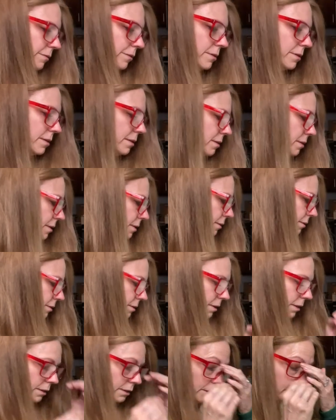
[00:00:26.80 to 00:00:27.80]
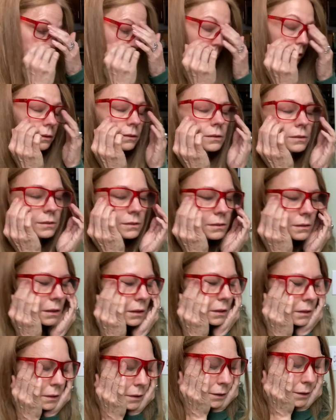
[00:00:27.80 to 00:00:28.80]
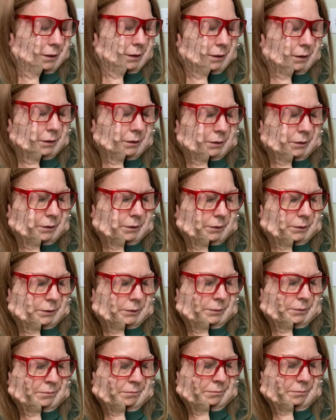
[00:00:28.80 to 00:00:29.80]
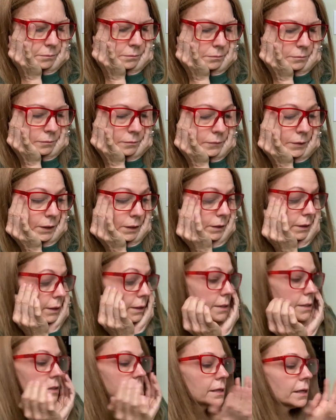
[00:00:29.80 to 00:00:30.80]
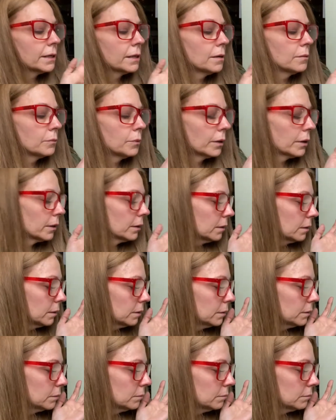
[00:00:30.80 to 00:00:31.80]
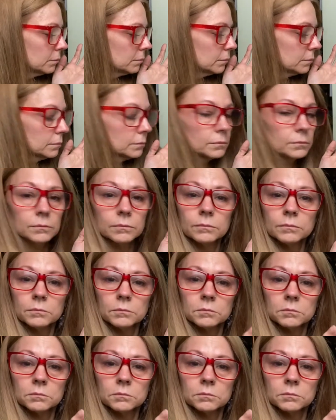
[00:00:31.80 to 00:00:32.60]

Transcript: Francisco Psychedelic Society. And then I stayed up working on